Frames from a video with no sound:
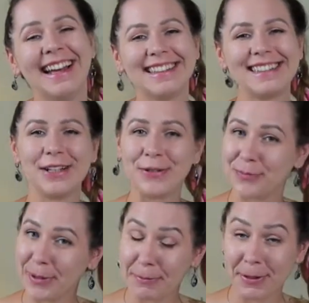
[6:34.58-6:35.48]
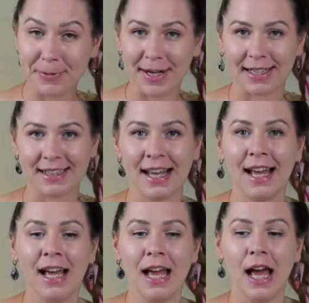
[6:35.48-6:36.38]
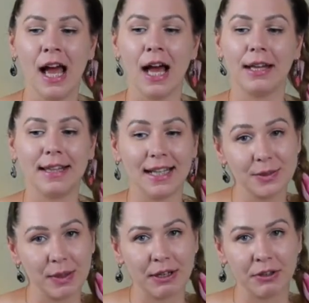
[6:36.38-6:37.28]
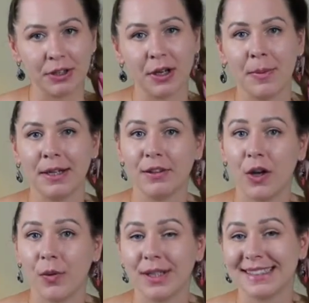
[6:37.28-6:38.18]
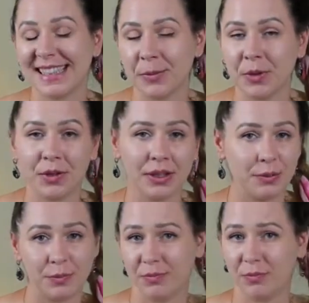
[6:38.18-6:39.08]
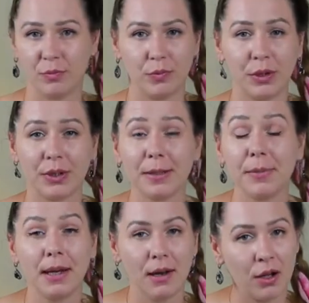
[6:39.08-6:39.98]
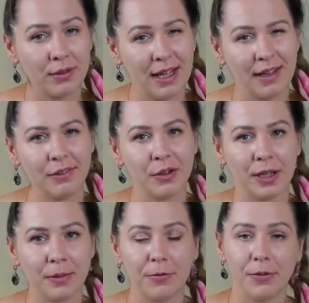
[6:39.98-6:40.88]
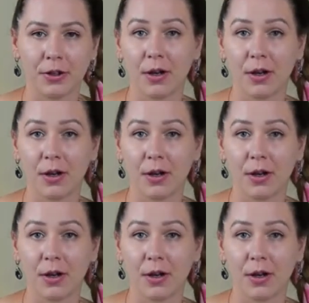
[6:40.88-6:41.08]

So be prepared. That's why I recommend going somewhere where you can be alone and you can feel